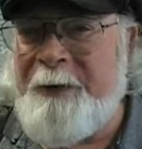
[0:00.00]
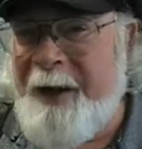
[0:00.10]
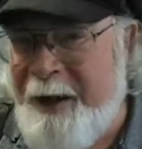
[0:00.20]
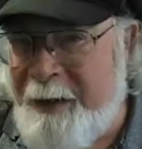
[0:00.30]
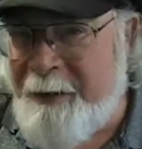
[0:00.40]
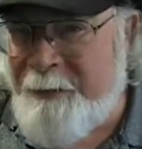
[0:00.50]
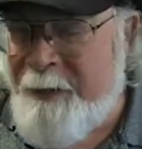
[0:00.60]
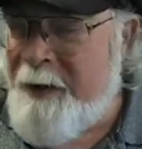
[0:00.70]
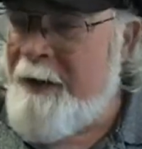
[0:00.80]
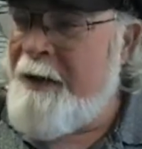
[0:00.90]
to make,
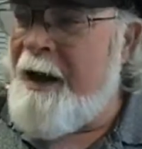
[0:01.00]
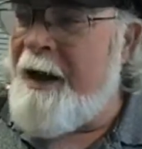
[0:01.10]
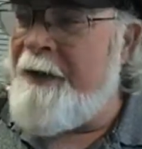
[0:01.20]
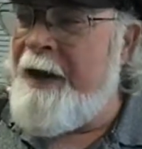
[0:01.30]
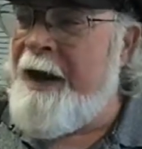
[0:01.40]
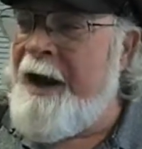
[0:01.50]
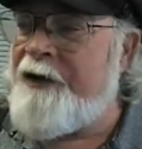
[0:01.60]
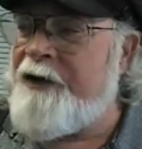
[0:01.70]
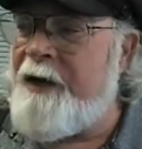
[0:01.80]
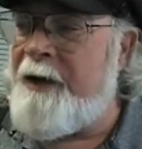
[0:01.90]
and they
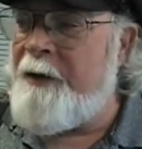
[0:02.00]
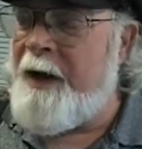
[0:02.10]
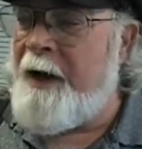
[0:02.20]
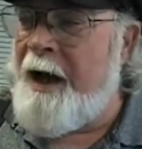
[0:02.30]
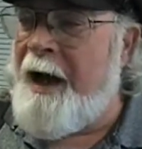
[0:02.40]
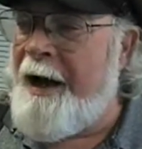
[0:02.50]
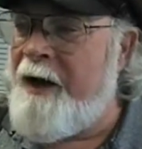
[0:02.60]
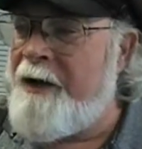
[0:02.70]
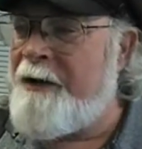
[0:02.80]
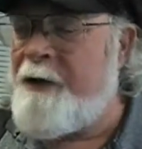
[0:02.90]
actually
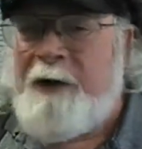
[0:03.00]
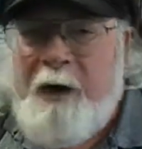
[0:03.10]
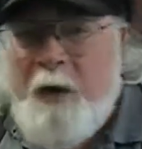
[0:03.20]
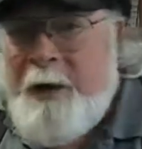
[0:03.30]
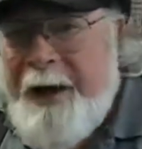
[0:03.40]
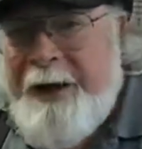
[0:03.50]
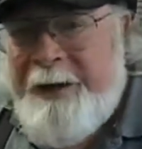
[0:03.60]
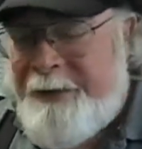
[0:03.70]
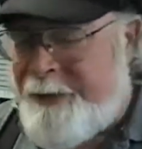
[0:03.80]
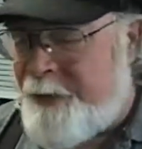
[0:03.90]
hired little old
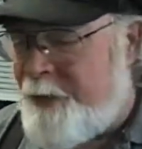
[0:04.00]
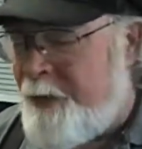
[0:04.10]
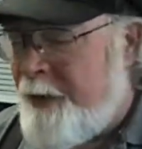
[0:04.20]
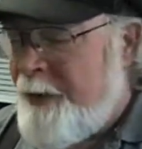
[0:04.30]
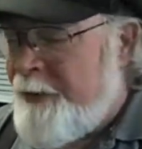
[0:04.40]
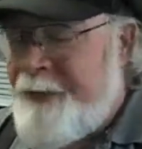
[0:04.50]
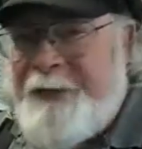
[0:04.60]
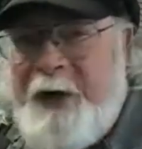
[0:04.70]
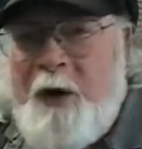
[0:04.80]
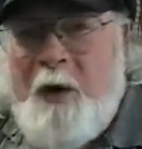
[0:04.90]
ladies to
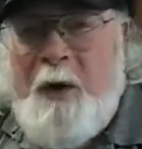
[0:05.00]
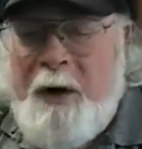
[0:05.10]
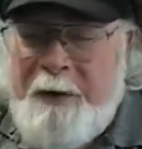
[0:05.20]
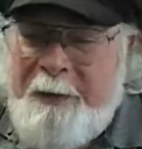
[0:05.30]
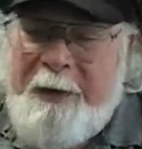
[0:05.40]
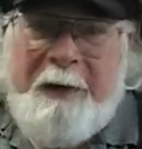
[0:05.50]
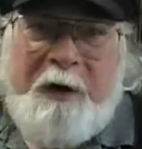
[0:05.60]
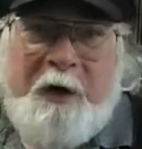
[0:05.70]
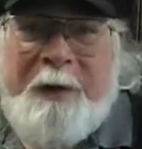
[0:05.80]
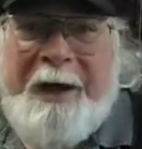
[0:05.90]
sew
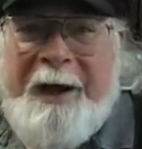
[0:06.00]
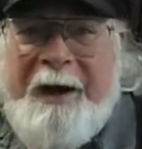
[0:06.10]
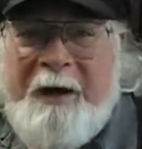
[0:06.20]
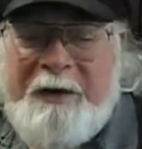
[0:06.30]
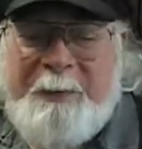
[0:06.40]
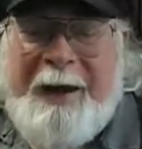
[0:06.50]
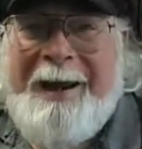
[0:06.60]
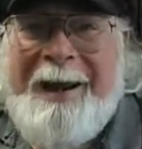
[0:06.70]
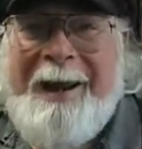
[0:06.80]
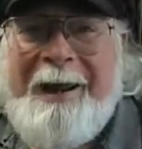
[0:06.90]
human hairs by
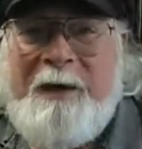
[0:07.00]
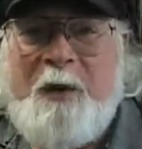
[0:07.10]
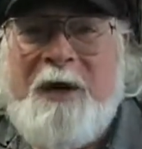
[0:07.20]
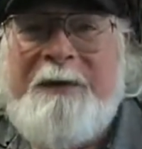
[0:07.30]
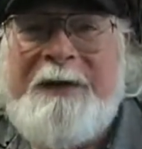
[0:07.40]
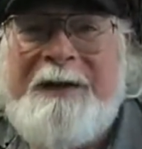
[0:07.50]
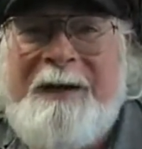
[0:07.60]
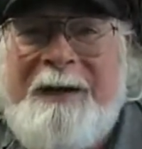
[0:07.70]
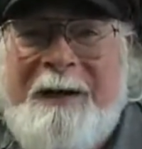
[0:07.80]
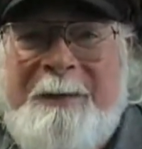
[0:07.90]
hand, one of a
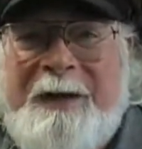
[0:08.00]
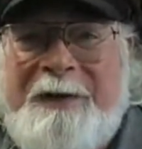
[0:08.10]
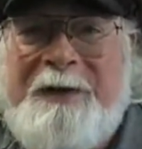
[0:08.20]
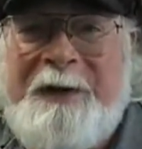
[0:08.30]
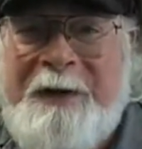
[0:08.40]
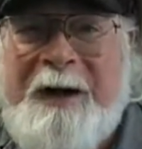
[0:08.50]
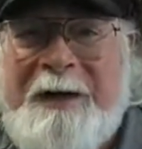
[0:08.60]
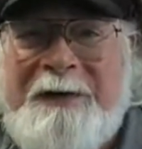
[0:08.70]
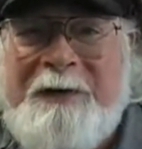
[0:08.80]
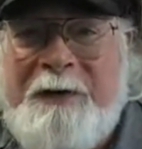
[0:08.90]
time, into the
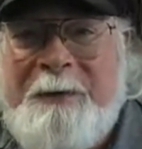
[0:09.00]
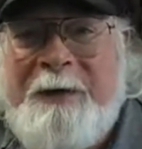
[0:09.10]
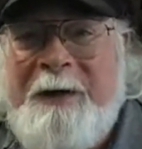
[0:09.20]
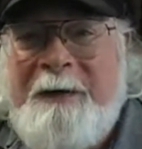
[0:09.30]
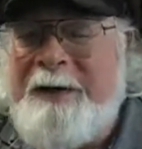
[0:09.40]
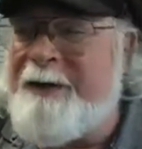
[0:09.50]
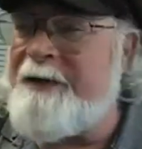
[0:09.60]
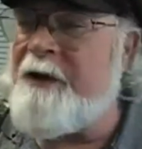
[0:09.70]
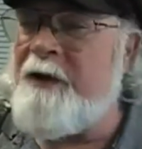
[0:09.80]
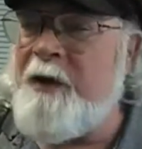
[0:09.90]
costume, because
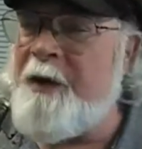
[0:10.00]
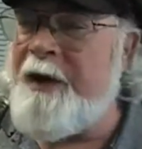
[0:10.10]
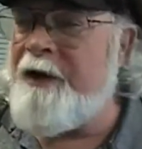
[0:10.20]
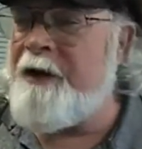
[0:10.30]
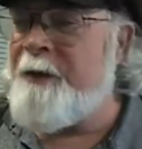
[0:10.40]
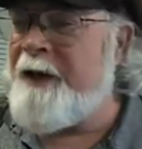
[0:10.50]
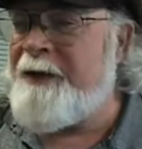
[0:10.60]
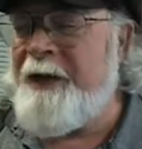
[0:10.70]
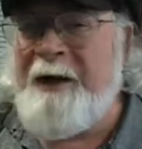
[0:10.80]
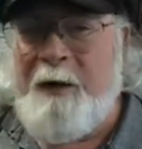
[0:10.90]
that's the only way you can make
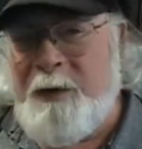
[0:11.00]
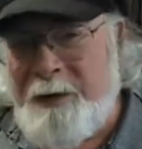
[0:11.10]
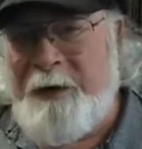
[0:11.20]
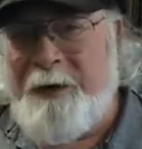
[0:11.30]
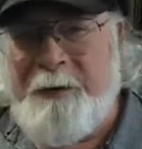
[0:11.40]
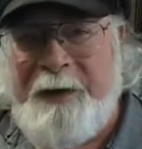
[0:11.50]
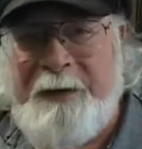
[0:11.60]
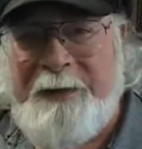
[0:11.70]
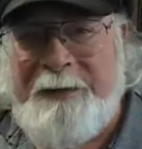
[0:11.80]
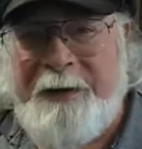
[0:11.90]
the hair really look
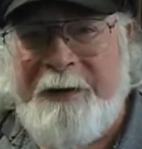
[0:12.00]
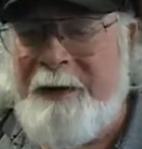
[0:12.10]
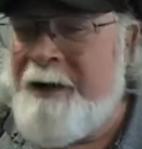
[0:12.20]
realistic.